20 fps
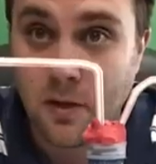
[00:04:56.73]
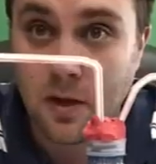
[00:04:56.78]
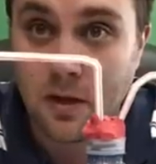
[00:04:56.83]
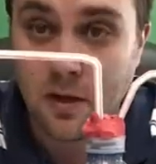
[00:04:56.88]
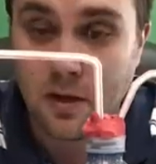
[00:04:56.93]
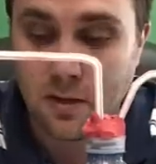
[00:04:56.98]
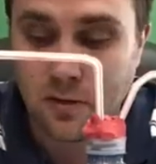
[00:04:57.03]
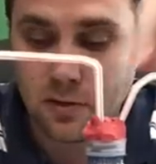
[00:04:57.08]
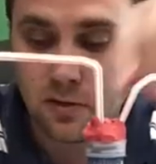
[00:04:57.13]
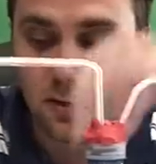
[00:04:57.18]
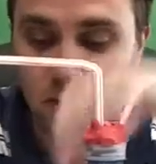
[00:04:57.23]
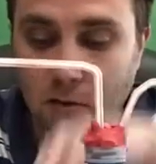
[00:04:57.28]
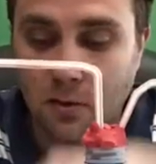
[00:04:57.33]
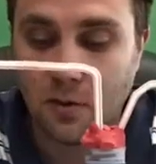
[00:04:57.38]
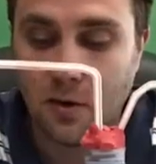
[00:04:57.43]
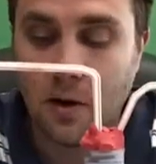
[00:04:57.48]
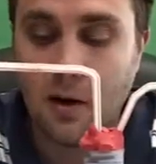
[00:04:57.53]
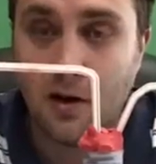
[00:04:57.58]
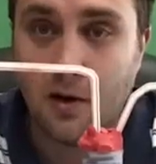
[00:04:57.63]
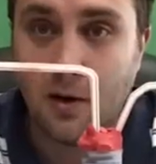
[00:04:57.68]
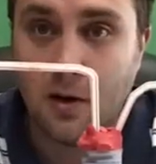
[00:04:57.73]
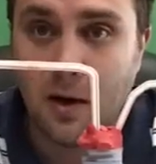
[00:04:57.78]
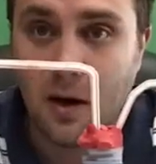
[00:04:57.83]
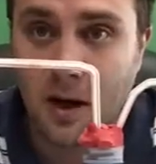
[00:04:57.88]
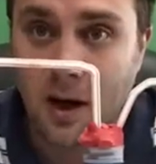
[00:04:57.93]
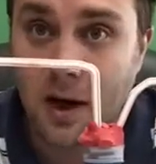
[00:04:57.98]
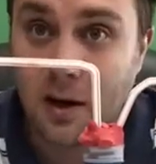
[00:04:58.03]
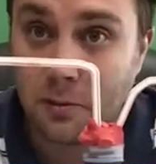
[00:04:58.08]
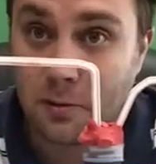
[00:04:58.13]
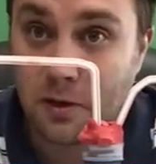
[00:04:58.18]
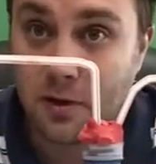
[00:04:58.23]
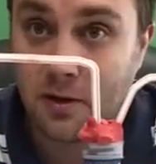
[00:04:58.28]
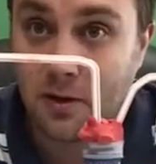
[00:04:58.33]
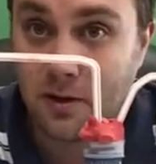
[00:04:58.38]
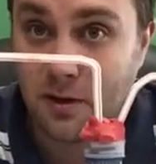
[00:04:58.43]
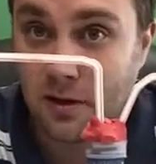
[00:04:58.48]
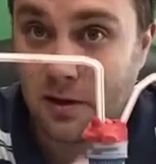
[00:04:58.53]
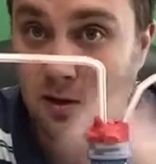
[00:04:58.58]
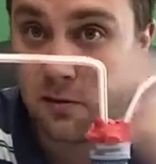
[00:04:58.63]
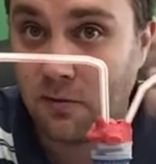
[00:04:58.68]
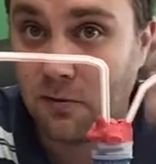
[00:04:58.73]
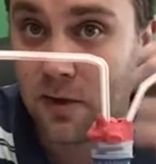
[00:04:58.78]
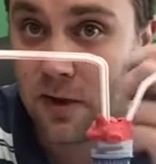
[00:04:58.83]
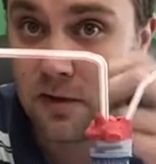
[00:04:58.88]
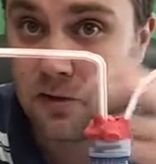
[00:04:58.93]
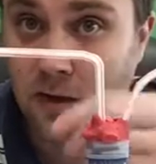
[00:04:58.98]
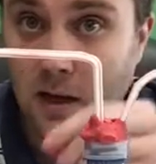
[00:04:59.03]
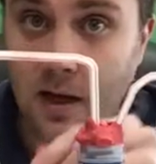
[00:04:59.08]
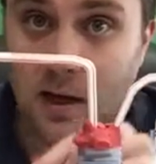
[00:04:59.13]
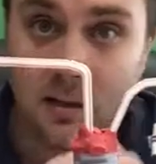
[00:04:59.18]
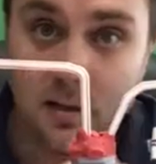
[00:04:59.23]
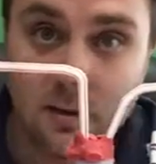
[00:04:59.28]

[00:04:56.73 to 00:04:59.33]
So I'm going to fix that.